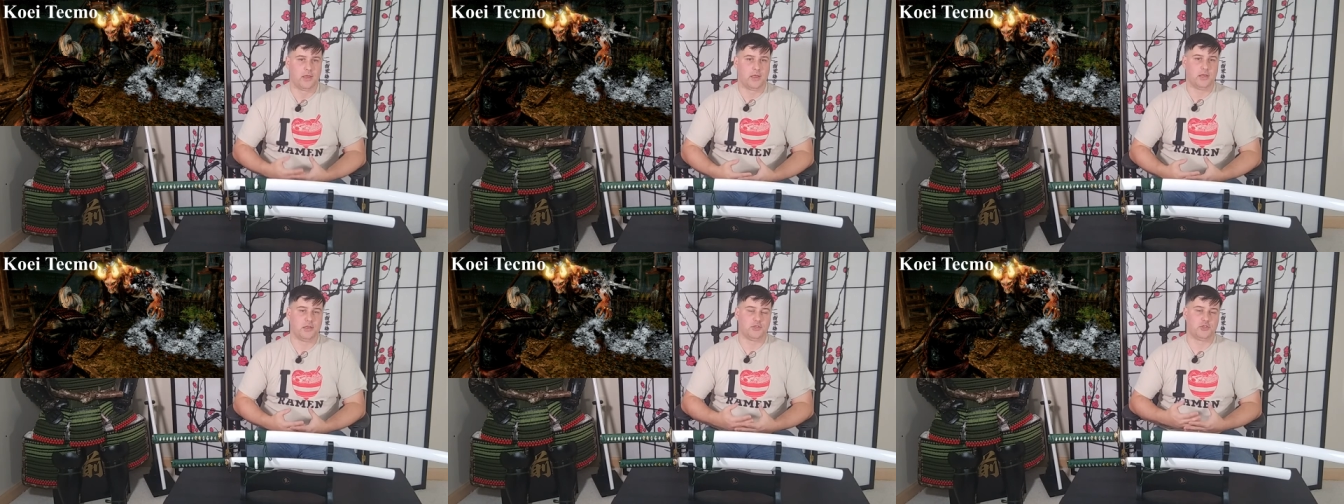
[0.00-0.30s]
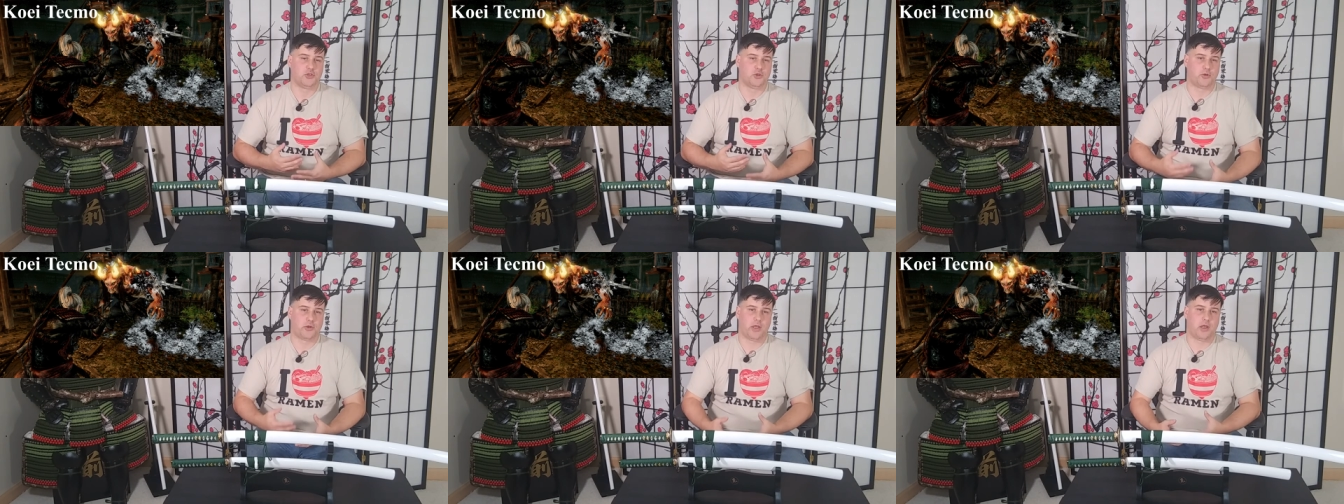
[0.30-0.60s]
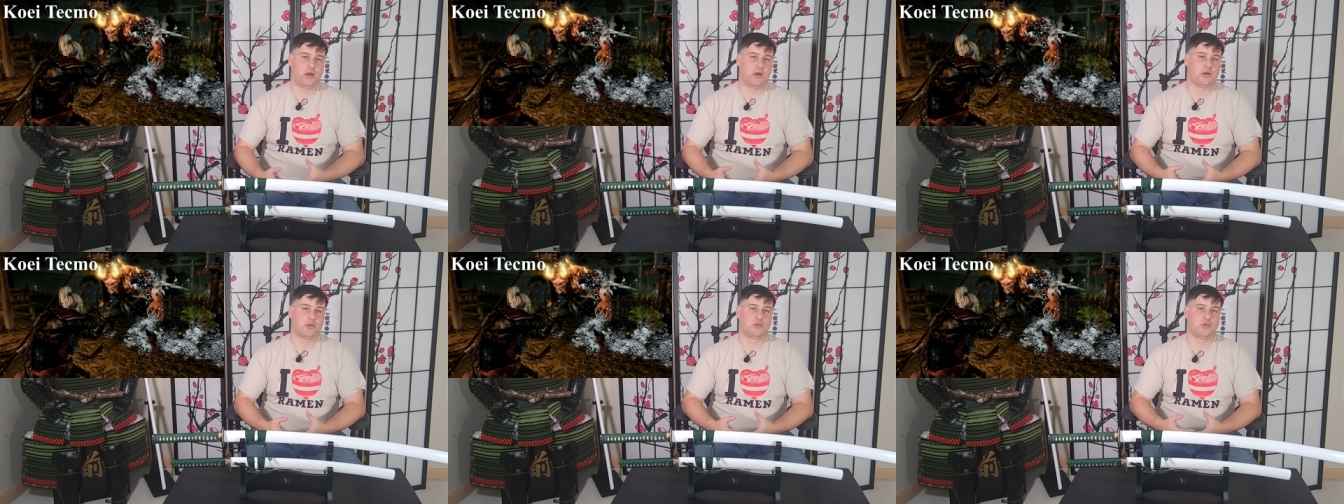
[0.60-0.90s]
is your
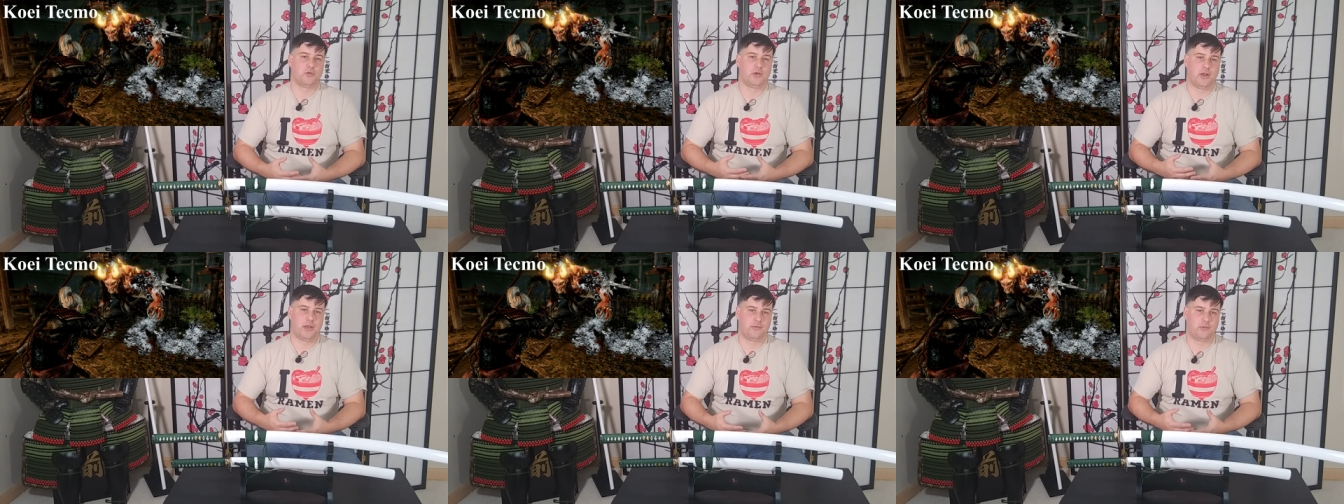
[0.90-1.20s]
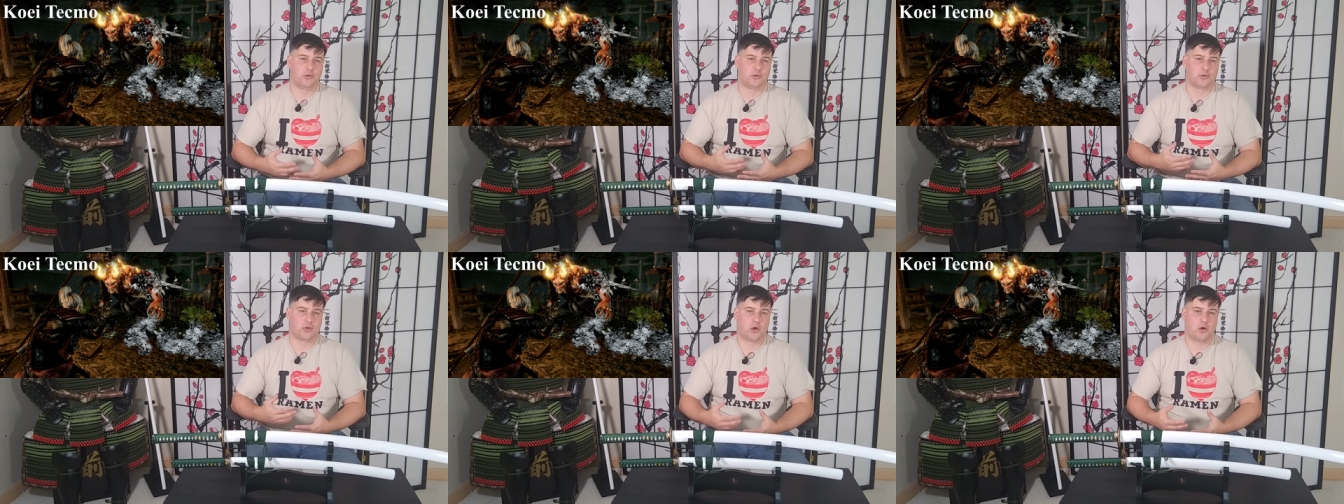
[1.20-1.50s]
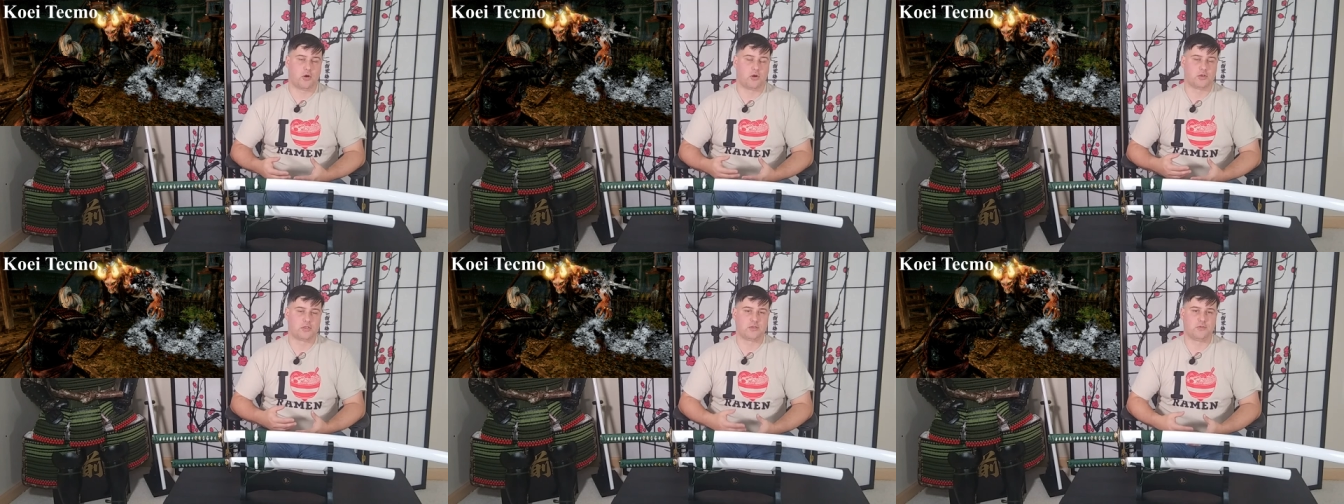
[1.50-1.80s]
character never
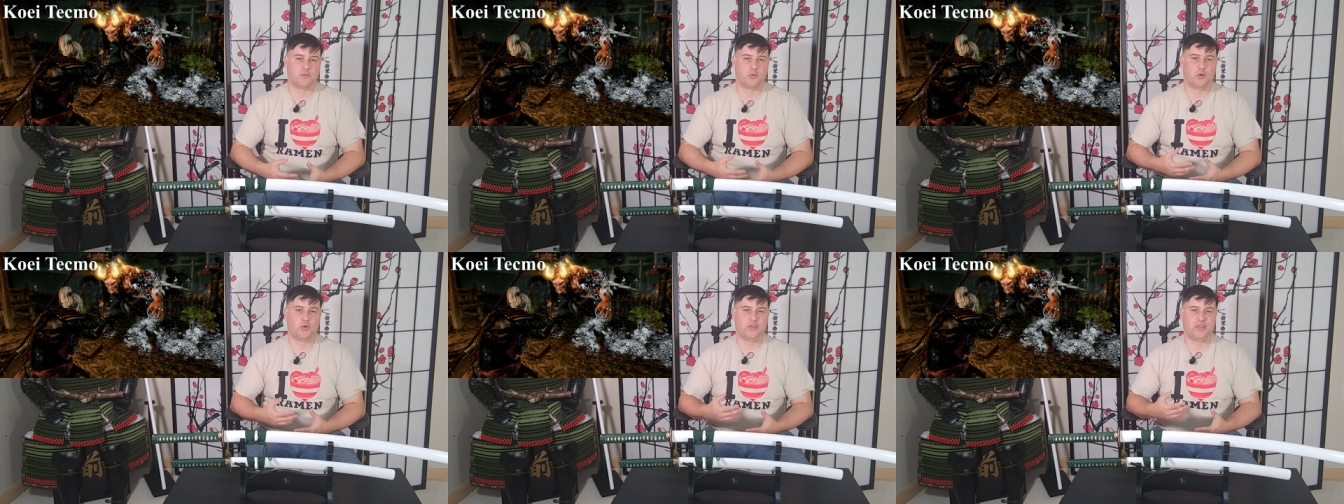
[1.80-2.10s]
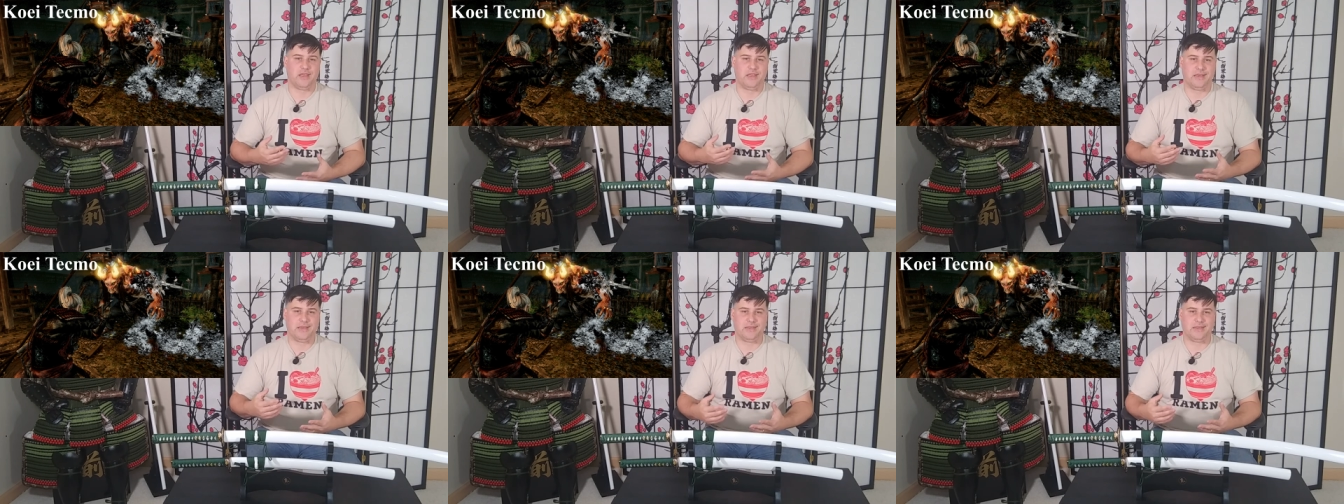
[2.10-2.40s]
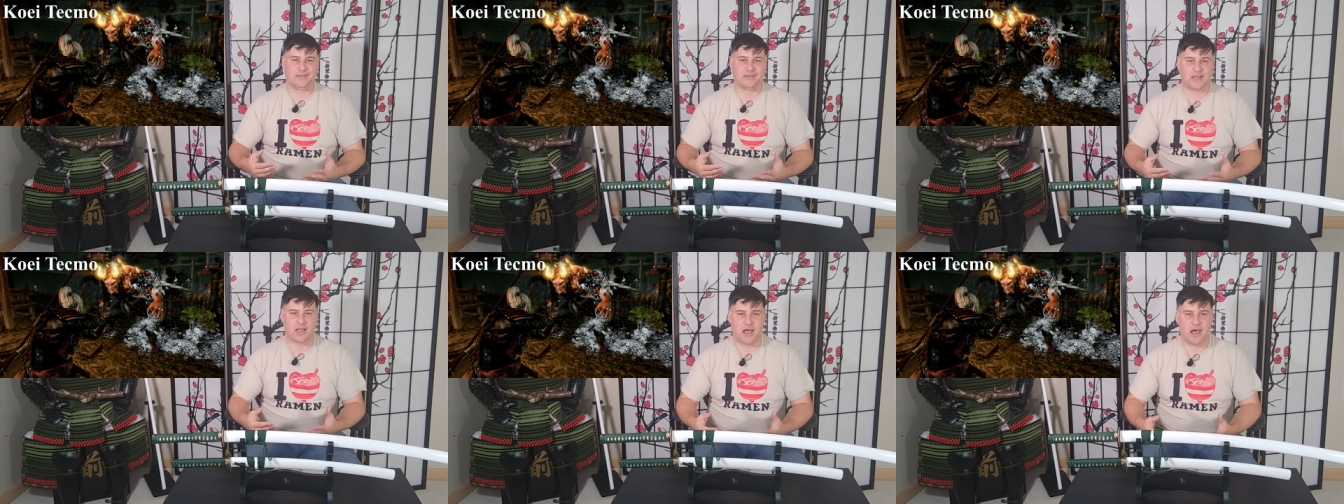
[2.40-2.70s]
talks for the
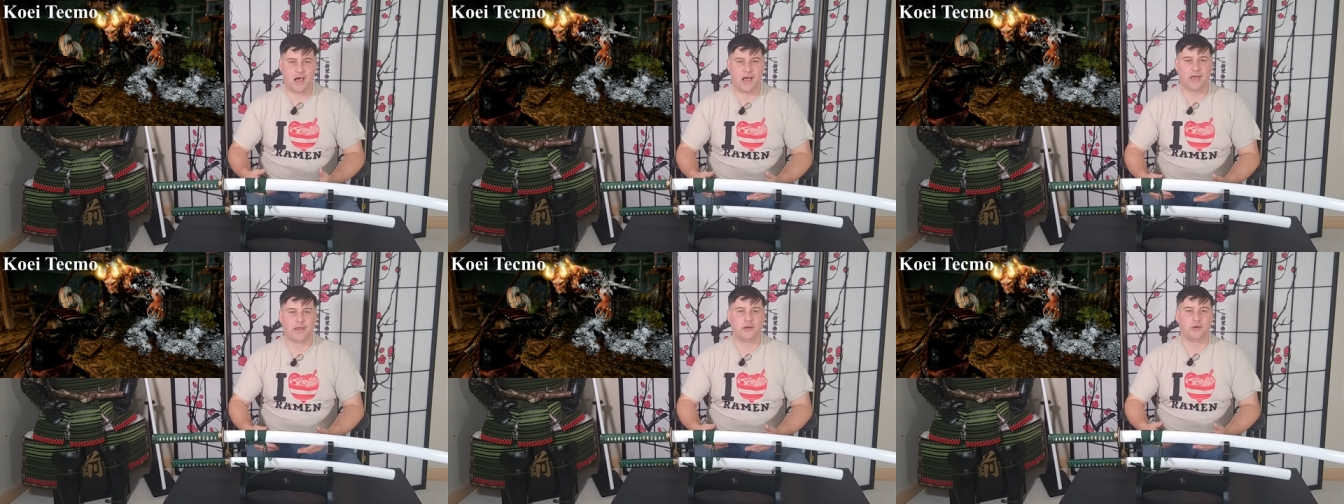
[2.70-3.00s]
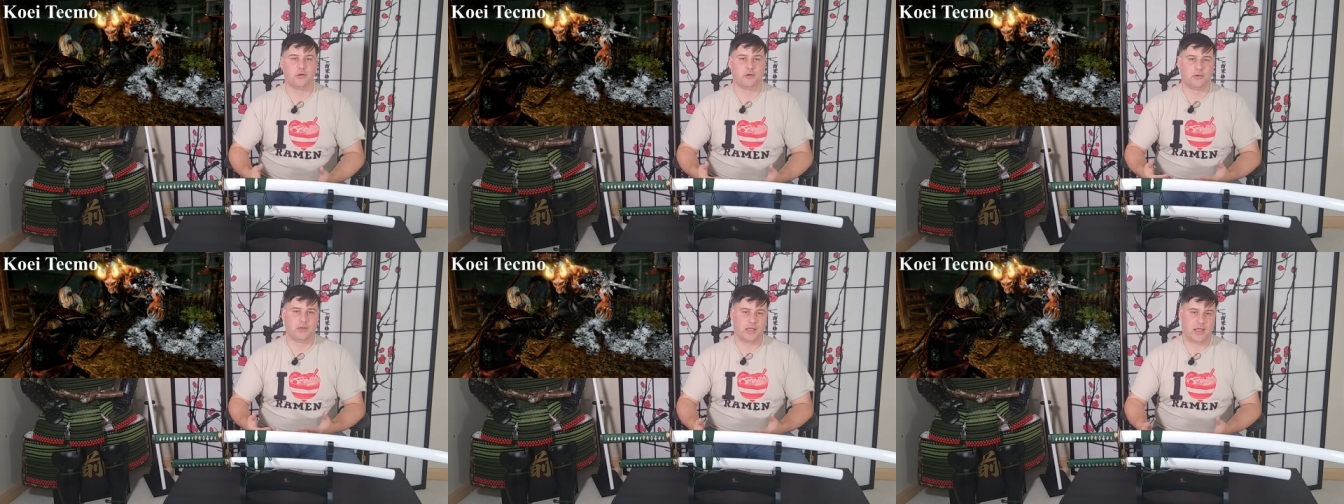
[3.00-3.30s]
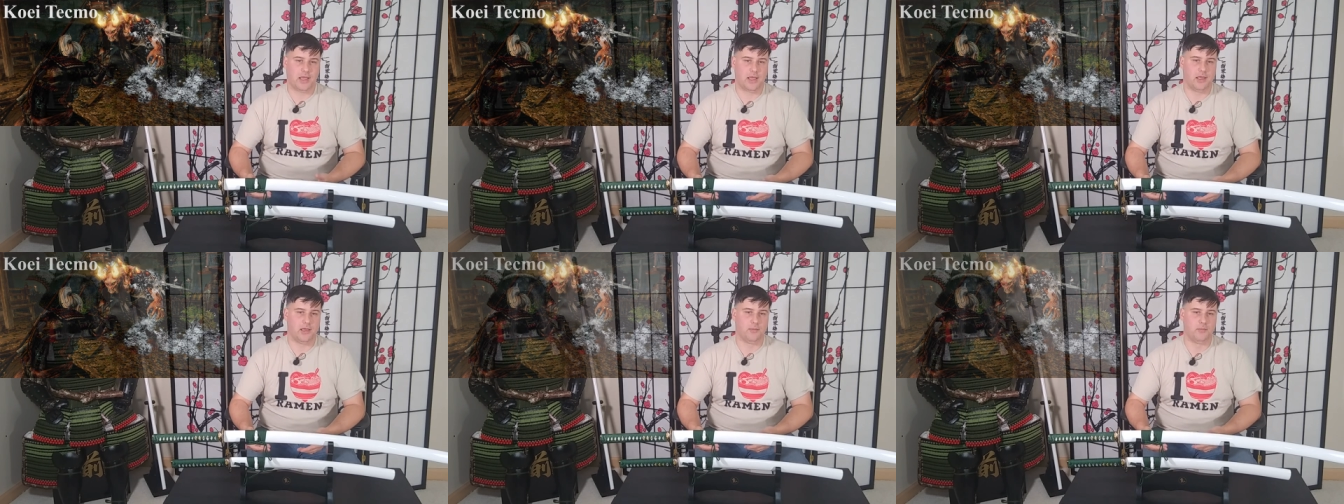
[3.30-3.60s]
entire
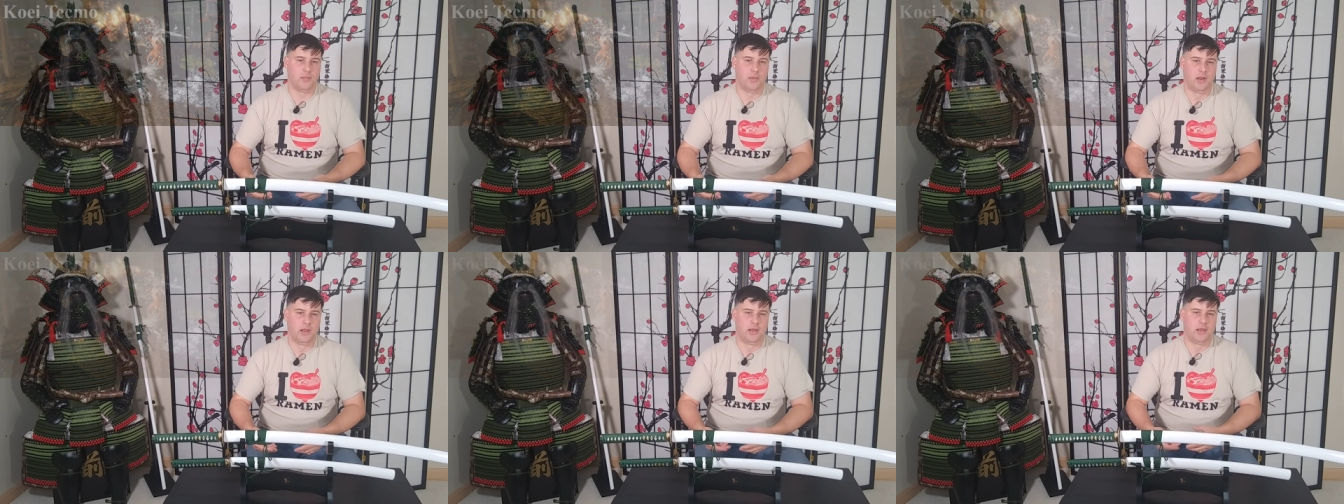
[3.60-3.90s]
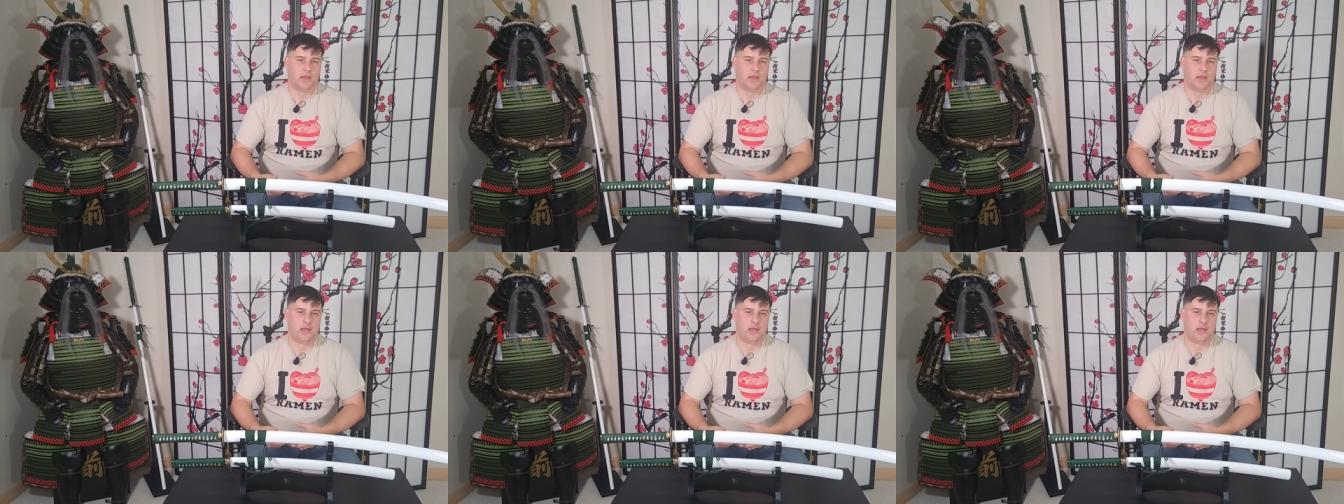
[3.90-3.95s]
game.